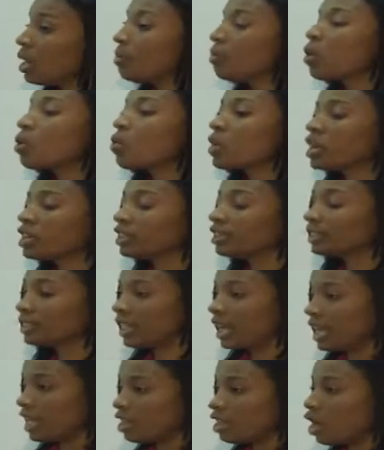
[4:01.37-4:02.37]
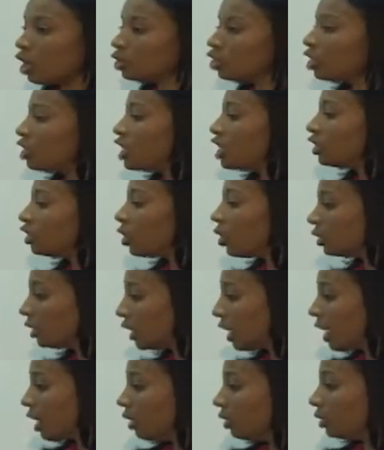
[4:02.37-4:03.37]
But we're saying now to these
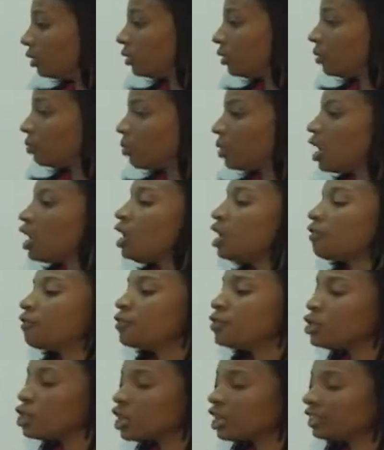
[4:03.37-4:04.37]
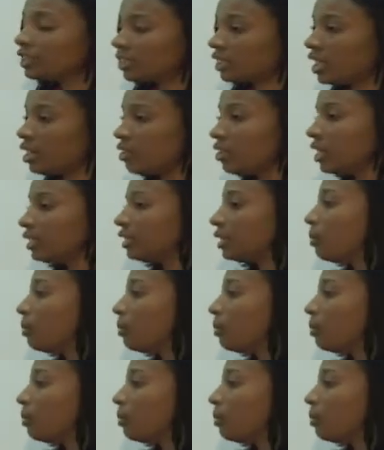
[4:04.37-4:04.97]
hotels, if you're serious